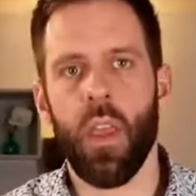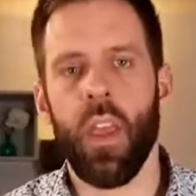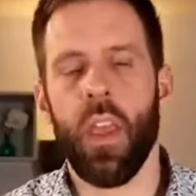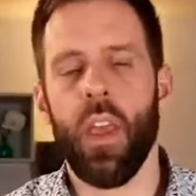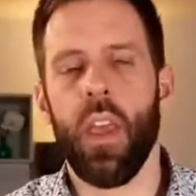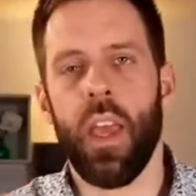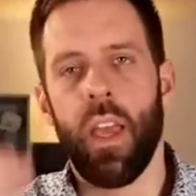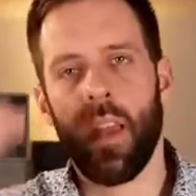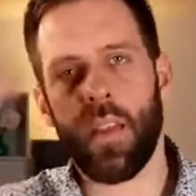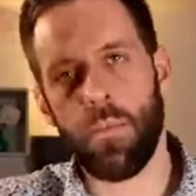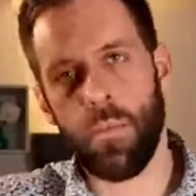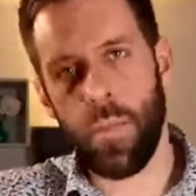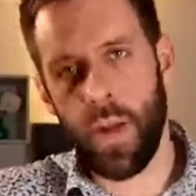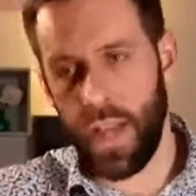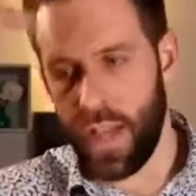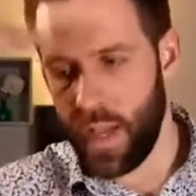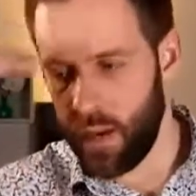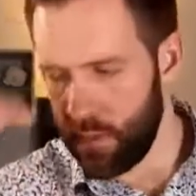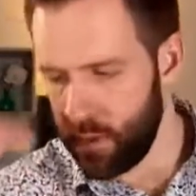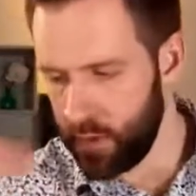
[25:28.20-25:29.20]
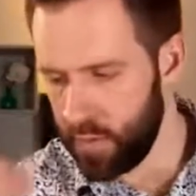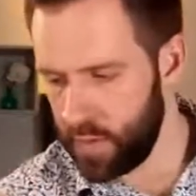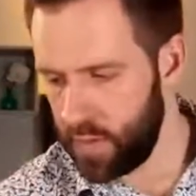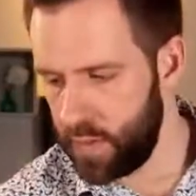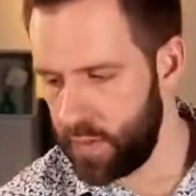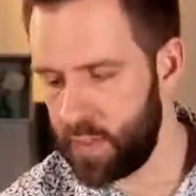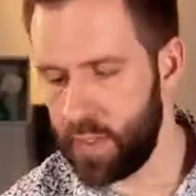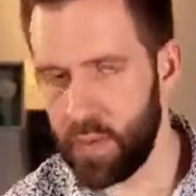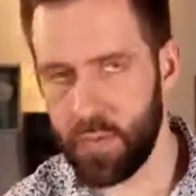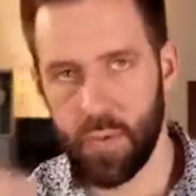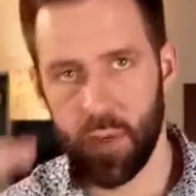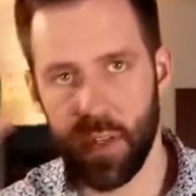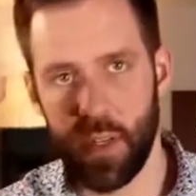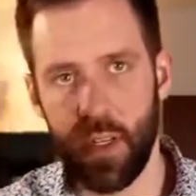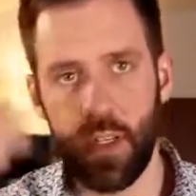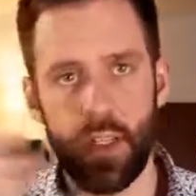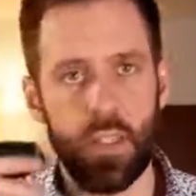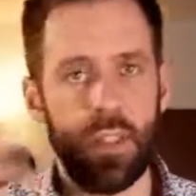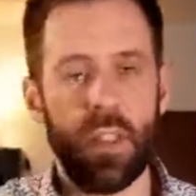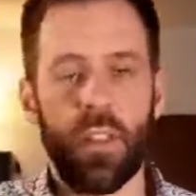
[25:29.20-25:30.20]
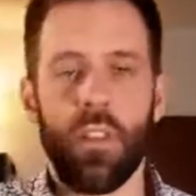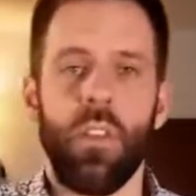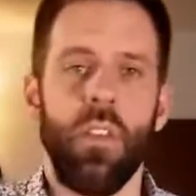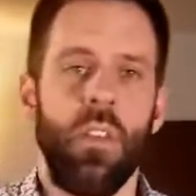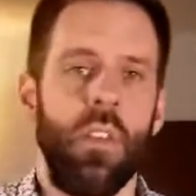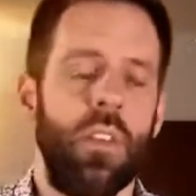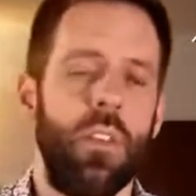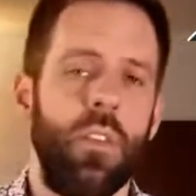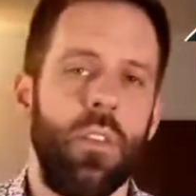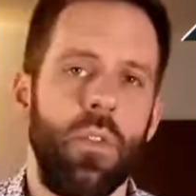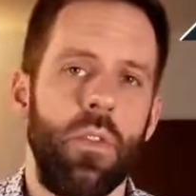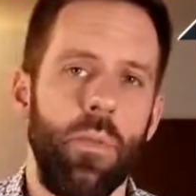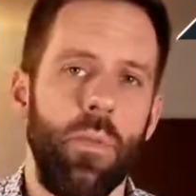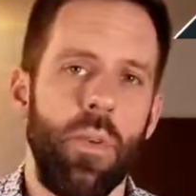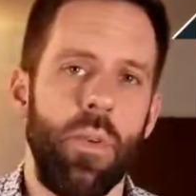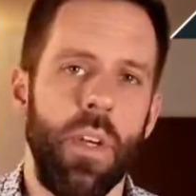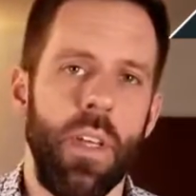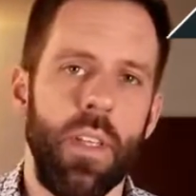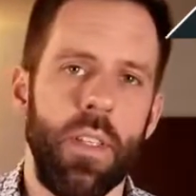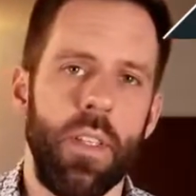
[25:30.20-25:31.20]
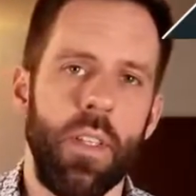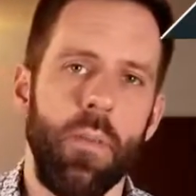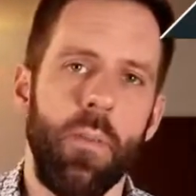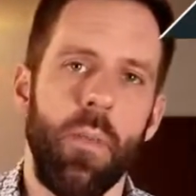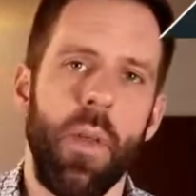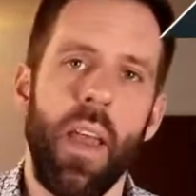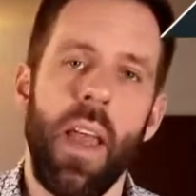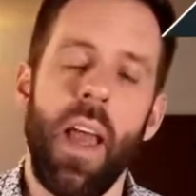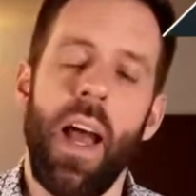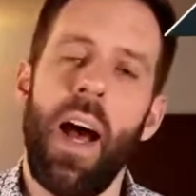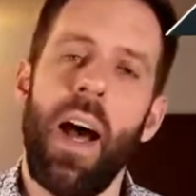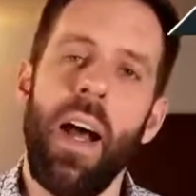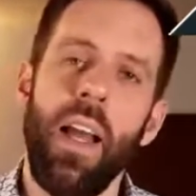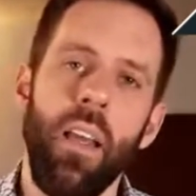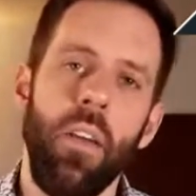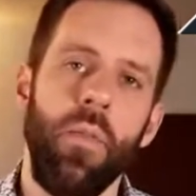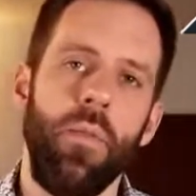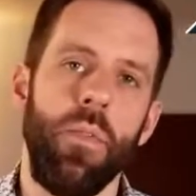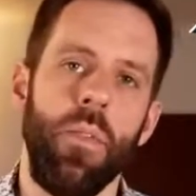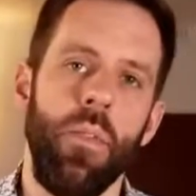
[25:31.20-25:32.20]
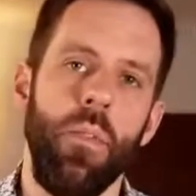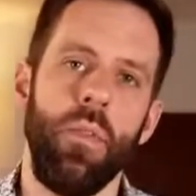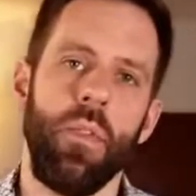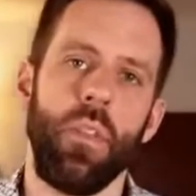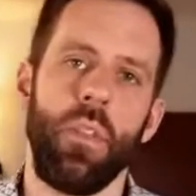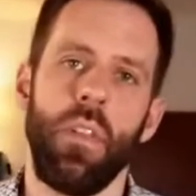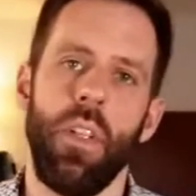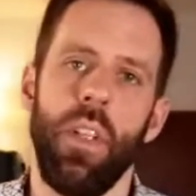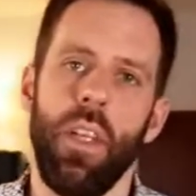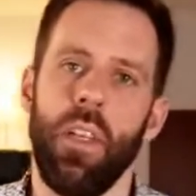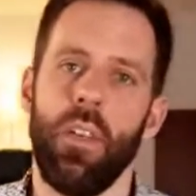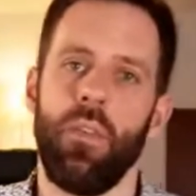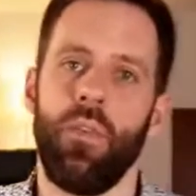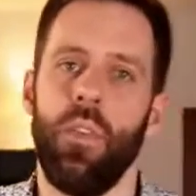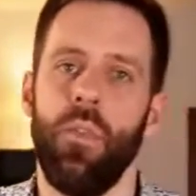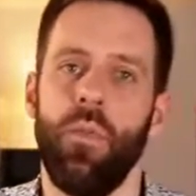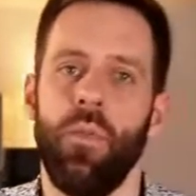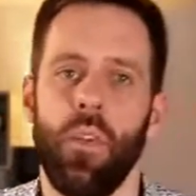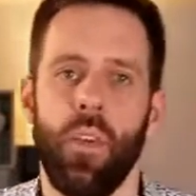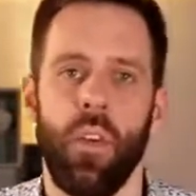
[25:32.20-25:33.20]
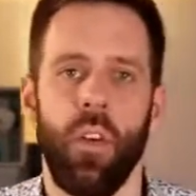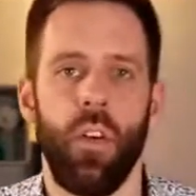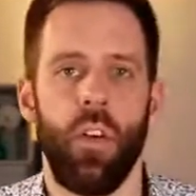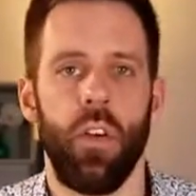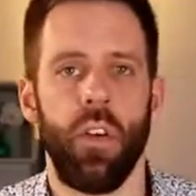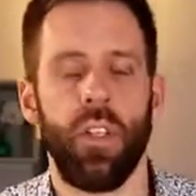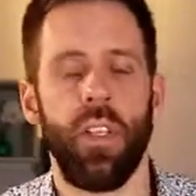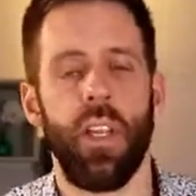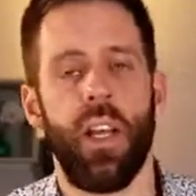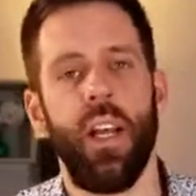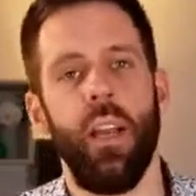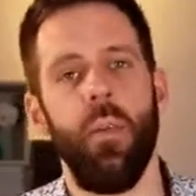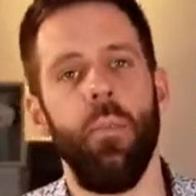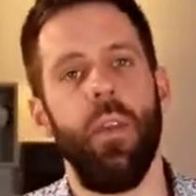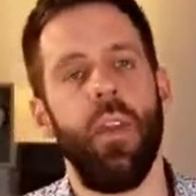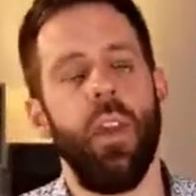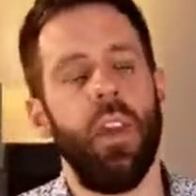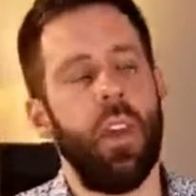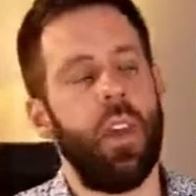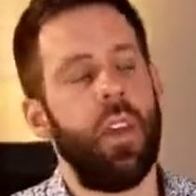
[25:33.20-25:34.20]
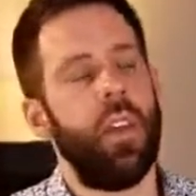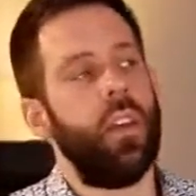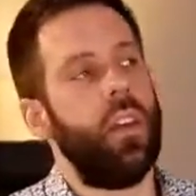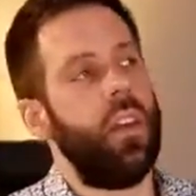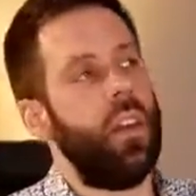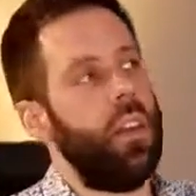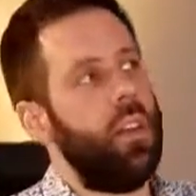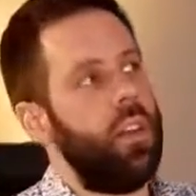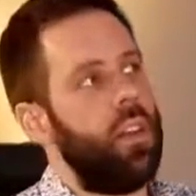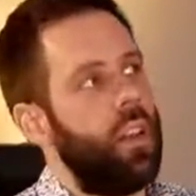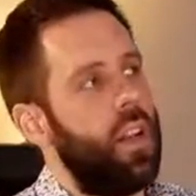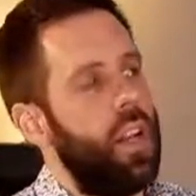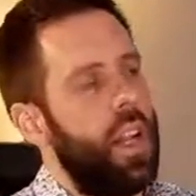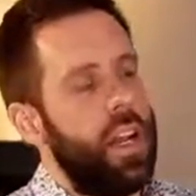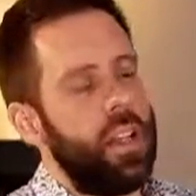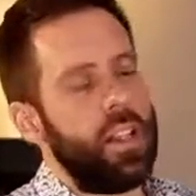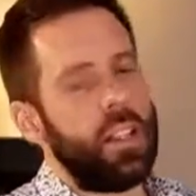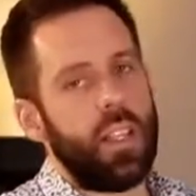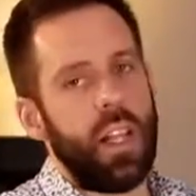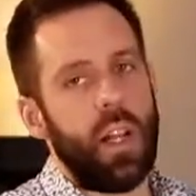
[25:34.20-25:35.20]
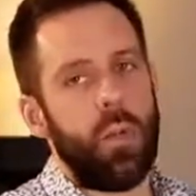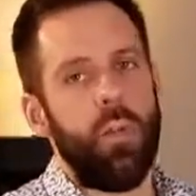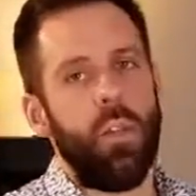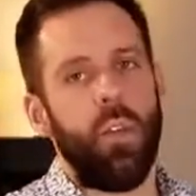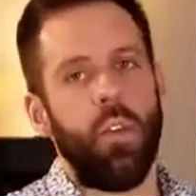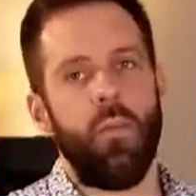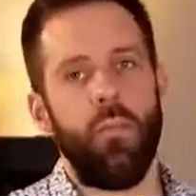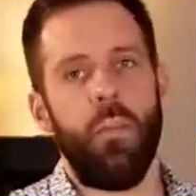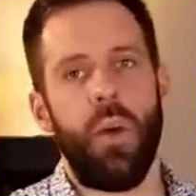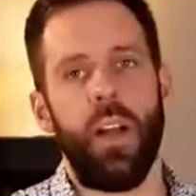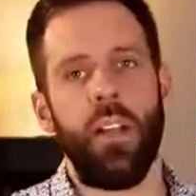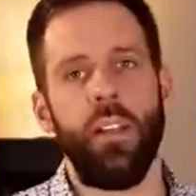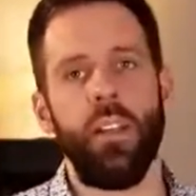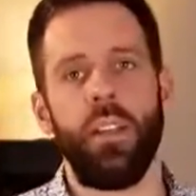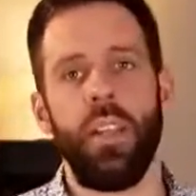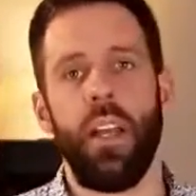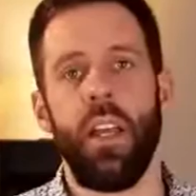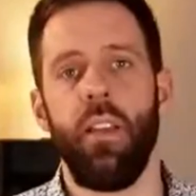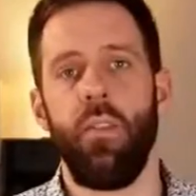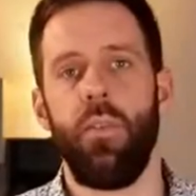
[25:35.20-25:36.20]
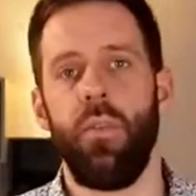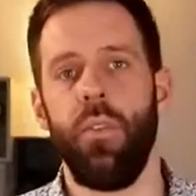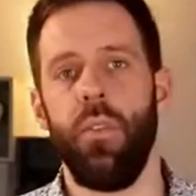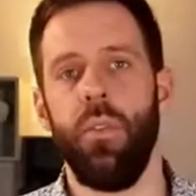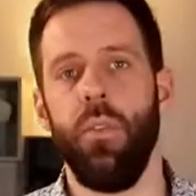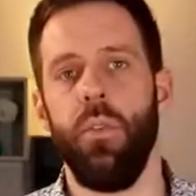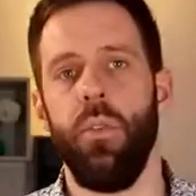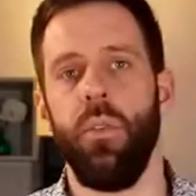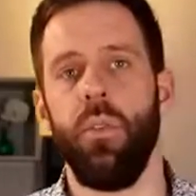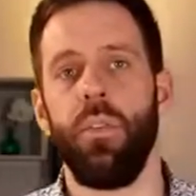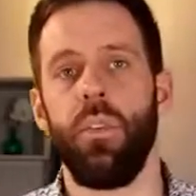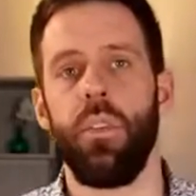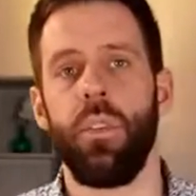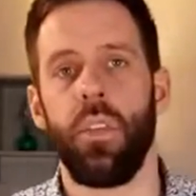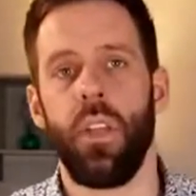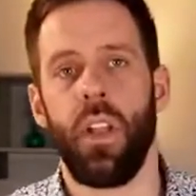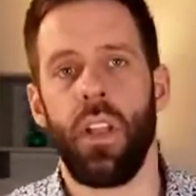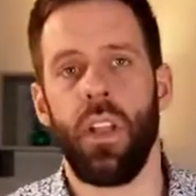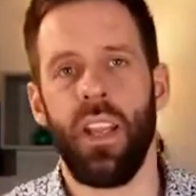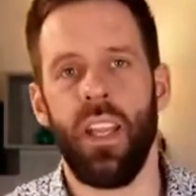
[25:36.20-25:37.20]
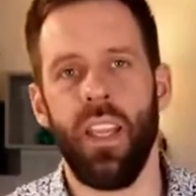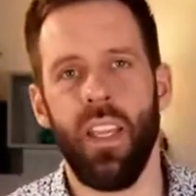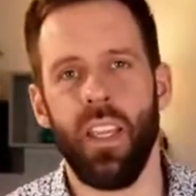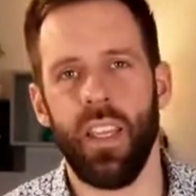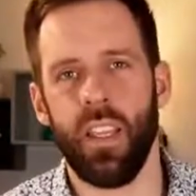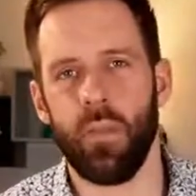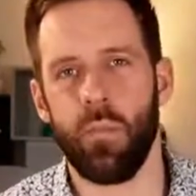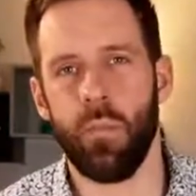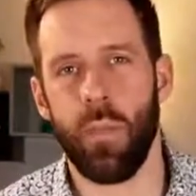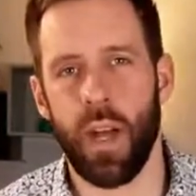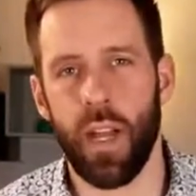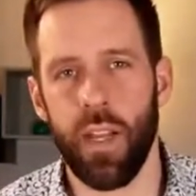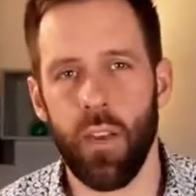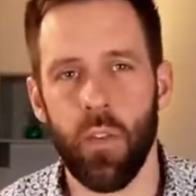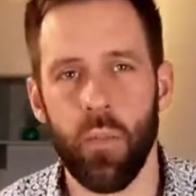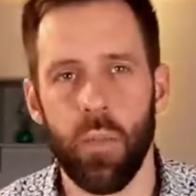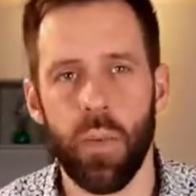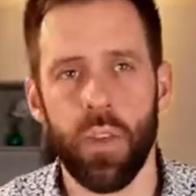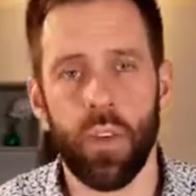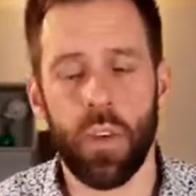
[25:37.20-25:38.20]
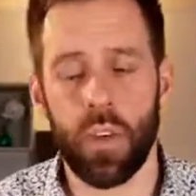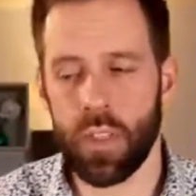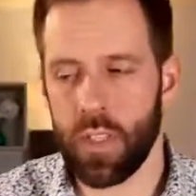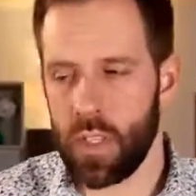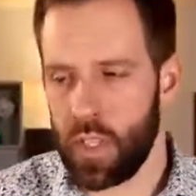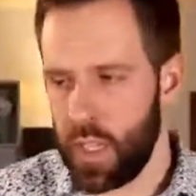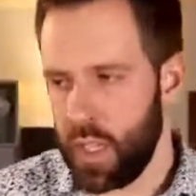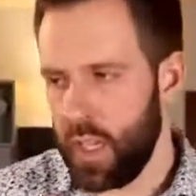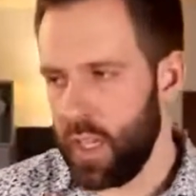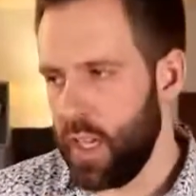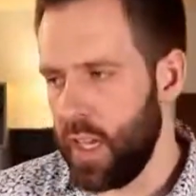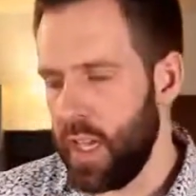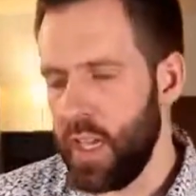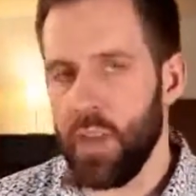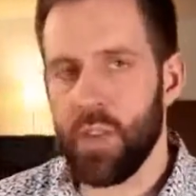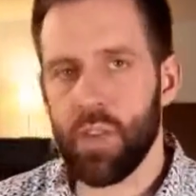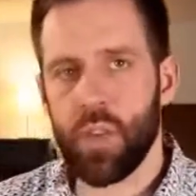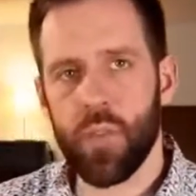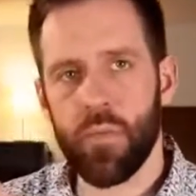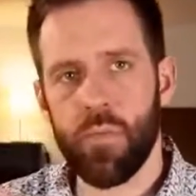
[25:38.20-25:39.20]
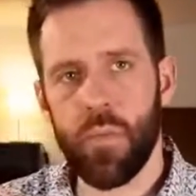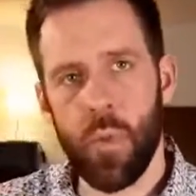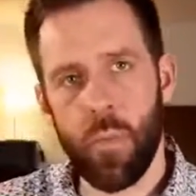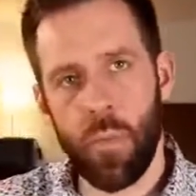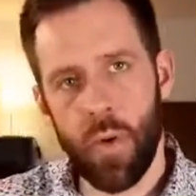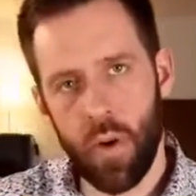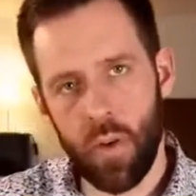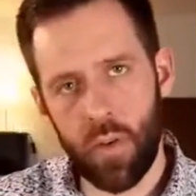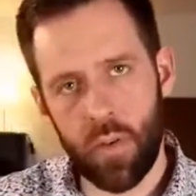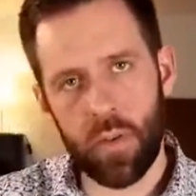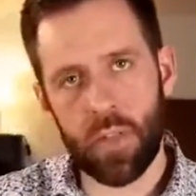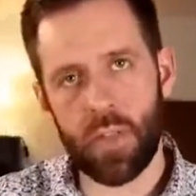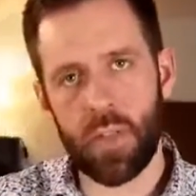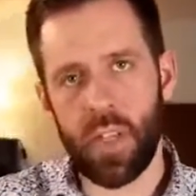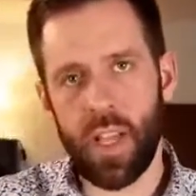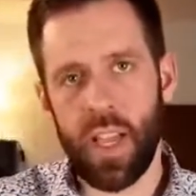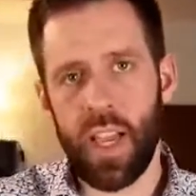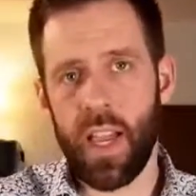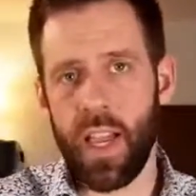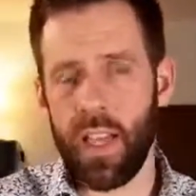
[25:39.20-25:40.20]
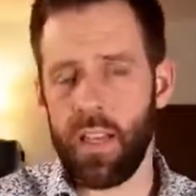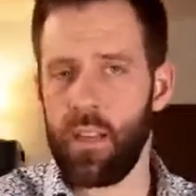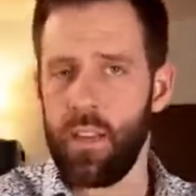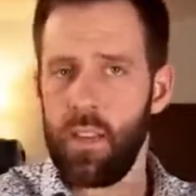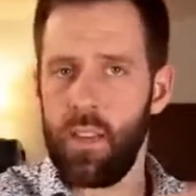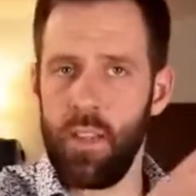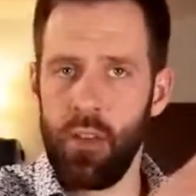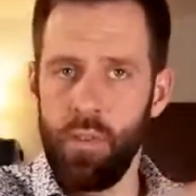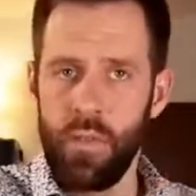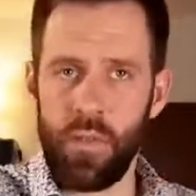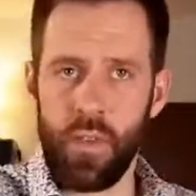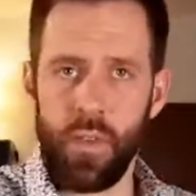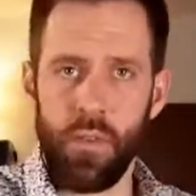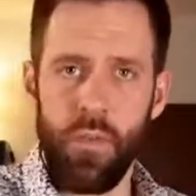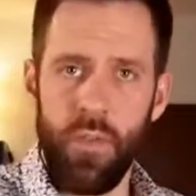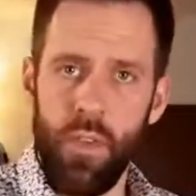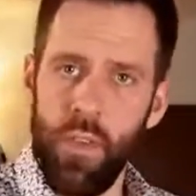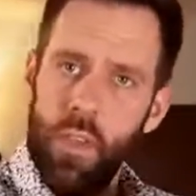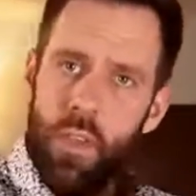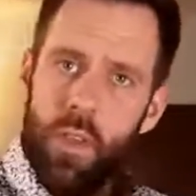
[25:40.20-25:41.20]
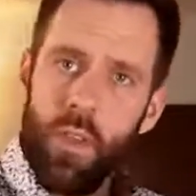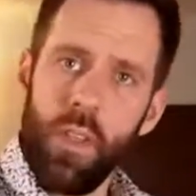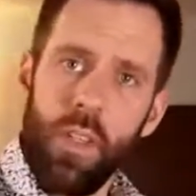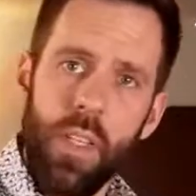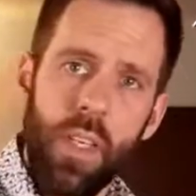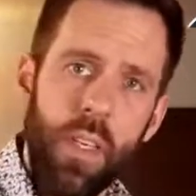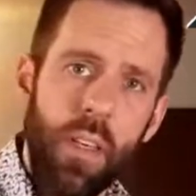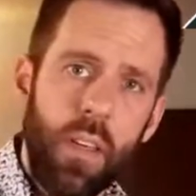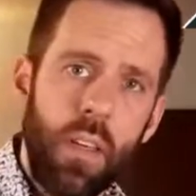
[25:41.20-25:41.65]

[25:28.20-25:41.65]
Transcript: And by having these different lists, it's super easy. I have used Linktree for a long time. In the last couple of months, I've used link in bio because each of my posts had a different video link,